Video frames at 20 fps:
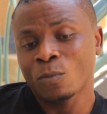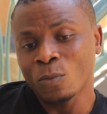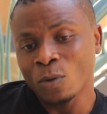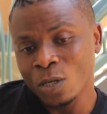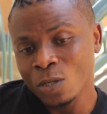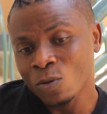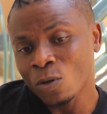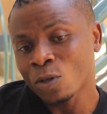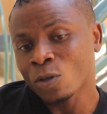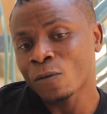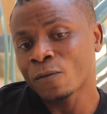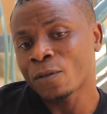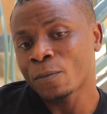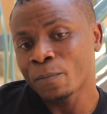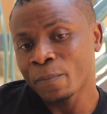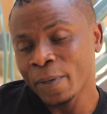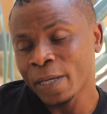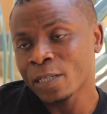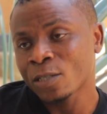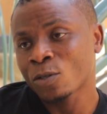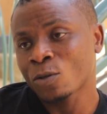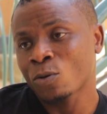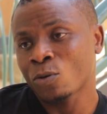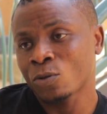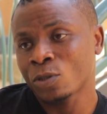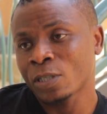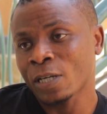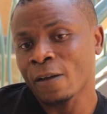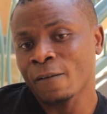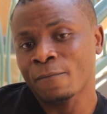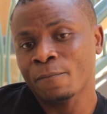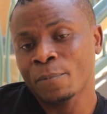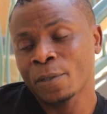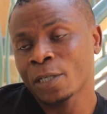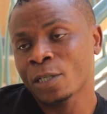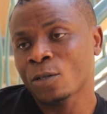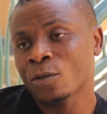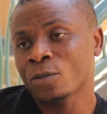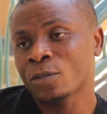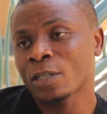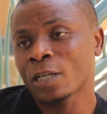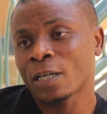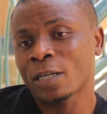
but he's one of the best coach I've played under.